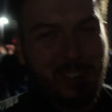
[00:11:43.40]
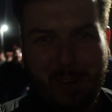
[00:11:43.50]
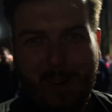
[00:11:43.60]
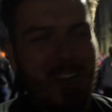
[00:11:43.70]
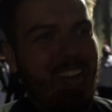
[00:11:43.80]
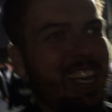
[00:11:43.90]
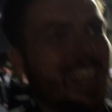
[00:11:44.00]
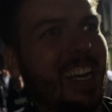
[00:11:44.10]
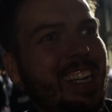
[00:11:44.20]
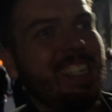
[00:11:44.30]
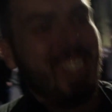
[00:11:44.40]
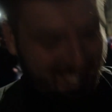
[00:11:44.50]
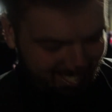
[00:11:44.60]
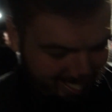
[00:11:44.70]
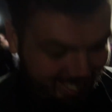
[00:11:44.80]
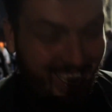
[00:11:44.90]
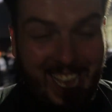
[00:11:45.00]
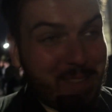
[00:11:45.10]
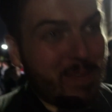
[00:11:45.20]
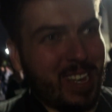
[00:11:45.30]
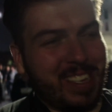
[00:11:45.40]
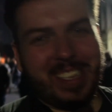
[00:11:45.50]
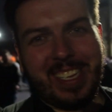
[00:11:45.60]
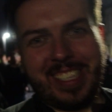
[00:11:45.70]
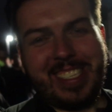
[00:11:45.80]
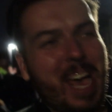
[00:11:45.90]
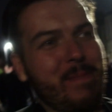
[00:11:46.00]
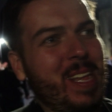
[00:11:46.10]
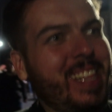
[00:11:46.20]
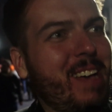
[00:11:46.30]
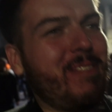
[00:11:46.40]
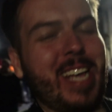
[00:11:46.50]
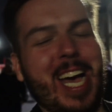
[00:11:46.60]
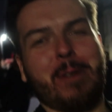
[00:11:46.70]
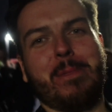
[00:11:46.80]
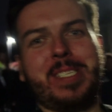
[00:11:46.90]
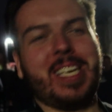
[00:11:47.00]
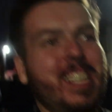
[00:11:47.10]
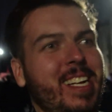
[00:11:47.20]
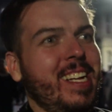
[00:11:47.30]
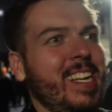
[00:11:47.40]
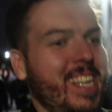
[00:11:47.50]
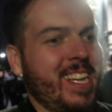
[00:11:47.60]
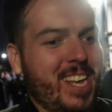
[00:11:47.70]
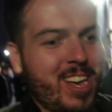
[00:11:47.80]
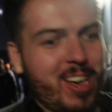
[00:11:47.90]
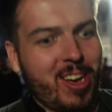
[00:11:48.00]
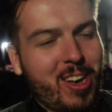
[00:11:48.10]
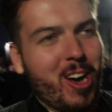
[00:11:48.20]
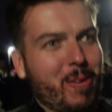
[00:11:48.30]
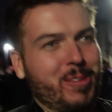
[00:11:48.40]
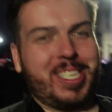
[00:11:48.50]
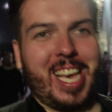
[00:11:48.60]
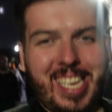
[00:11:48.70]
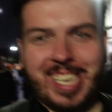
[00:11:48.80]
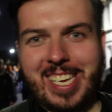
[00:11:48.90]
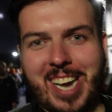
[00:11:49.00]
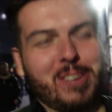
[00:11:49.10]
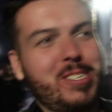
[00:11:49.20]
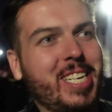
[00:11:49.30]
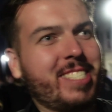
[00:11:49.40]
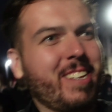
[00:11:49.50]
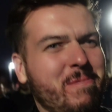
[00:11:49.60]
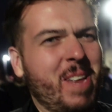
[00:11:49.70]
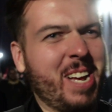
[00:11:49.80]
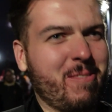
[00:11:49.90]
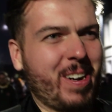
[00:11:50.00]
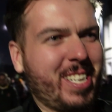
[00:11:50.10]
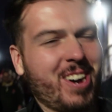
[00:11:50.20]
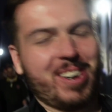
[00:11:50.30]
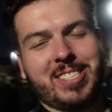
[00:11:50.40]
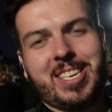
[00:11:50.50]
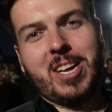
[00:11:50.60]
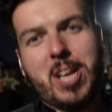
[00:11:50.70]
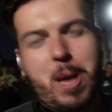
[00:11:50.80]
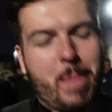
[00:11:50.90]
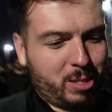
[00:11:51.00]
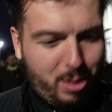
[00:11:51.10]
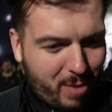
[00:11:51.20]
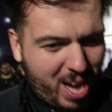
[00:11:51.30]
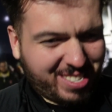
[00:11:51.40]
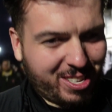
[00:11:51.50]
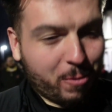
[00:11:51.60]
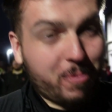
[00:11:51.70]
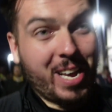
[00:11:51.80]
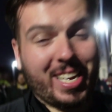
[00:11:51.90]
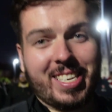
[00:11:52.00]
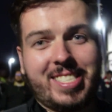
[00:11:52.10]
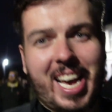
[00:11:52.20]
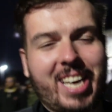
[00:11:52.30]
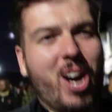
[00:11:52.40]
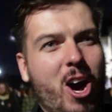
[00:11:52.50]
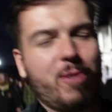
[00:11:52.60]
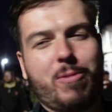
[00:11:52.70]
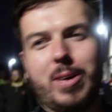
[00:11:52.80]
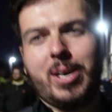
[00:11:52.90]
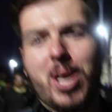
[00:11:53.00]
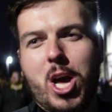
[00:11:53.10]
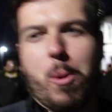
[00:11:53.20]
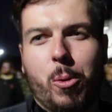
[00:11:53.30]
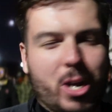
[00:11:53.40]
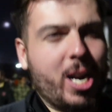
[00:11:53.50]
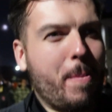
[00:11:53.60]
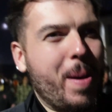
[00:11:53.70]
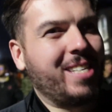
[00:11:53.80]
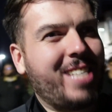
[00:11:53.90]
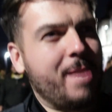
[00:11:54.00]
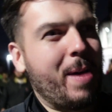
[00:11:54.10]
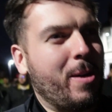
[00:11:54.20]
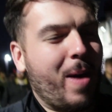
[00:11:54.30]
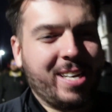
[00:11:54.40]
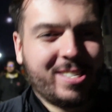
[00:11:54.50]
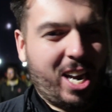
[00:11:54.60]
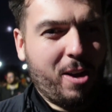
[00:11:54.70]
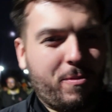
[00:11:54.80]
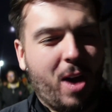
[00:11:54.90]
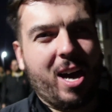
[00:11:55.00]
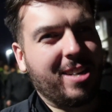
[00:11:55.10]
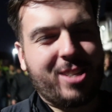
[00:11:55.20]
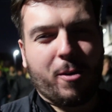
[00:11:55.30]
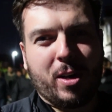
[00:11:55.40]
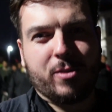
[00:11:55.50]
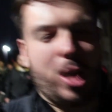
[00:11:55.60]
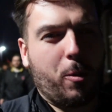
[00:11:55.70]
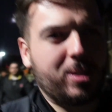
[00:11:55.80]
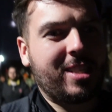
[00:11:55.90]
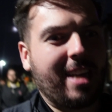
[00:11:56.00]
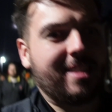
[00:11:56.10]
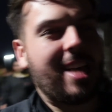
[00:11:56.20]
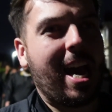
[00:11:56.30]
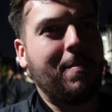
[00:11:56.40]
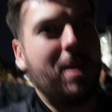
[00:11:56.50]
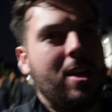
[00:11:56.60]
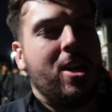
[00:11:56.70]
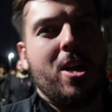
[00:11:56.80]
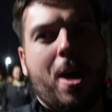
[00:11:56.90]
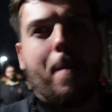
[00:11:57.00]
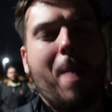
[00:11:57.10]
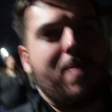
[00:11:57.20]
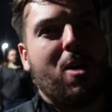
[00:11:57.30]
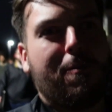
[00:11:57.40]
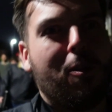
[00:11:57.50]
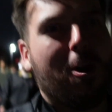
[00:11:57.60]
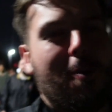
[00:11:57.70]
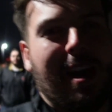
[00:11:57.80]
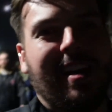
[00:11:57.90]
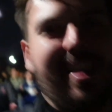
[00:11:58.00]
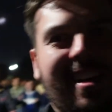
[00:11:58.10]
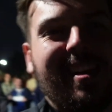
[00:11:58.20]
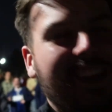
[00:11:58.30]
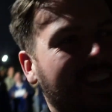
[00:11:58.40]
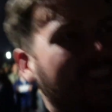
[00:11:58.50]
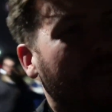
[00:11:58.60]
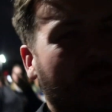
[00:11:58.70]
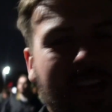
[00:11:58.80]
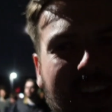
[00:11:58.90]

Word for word: cry, yeah? So yeah, but 10 men definitely helped. Obviously, you know, 60th minute red card, but to be fair, I still think second half we look like a better team anyway. So I, I, still think the result would have stayed the same. Maybe not 4-1, but you